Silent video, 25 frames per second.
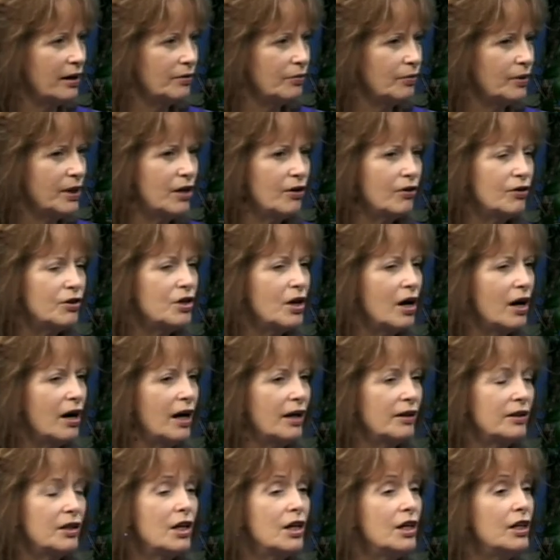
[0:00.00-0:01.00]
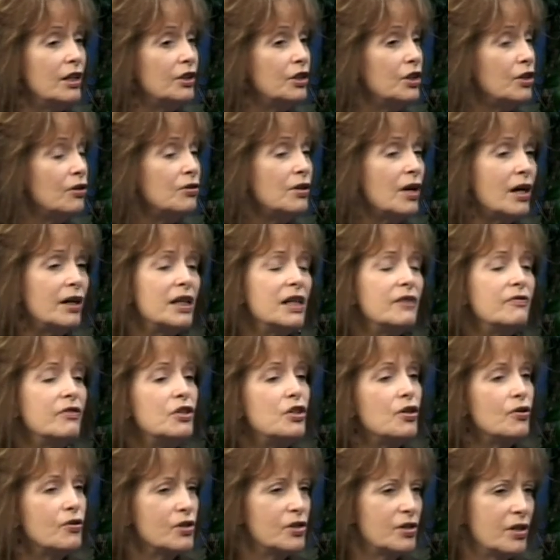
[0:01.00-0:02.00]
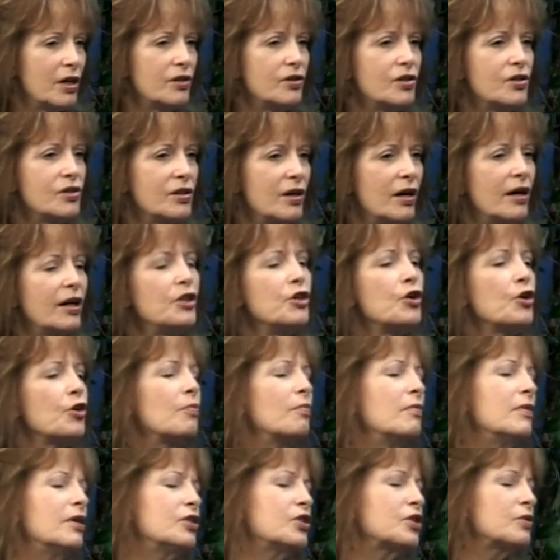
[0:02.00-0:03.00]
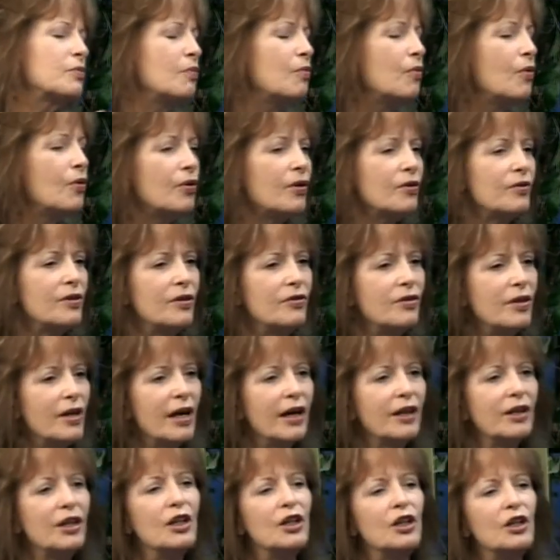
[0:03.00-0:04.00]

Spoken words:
You're not even your sun sign. You're much more than that.